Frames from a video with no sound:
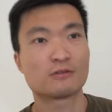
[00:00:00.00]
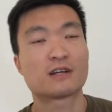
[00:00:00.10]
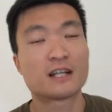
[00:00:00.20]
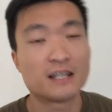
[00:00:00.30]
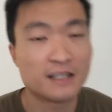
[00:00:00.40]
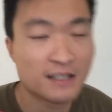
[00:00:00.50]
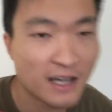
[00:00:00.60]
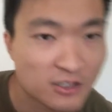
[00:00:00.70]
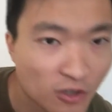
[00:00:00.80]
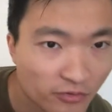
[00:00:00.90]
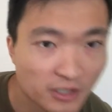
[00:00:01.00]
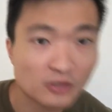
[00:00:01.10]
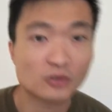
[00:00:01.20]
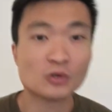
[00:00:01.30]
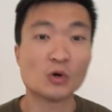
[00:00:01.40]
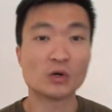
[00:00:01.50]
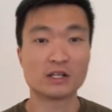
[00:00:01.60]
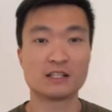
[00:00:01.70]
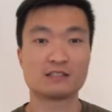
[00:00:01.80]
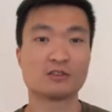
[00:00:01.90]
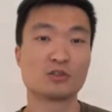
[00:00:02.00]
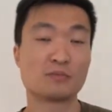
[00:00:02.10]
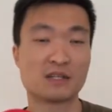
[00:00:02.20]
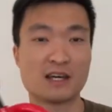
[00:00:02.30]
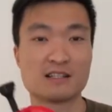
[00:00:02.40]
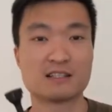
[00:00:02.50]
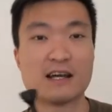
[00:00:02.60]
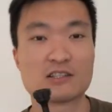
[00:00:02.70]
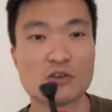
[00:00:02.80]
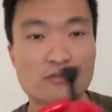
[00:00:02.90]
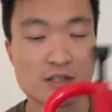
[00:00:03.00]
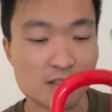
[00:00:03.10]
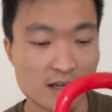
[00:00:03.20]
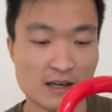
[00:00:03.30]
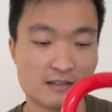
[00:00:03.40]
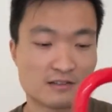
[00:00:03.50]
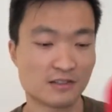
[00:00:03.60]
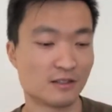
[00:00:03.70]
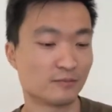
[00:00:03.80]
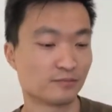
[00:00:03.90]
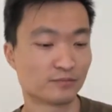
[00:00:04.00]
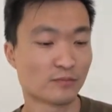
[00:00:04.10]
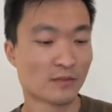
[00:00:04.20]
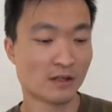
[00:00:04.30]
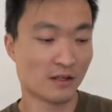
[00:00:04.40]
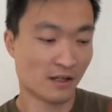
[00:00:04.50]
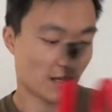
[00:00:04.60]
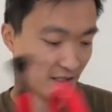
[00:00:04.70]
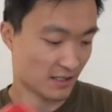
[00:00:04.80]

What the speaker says: clean it as often or oil it or lubricate it as often as a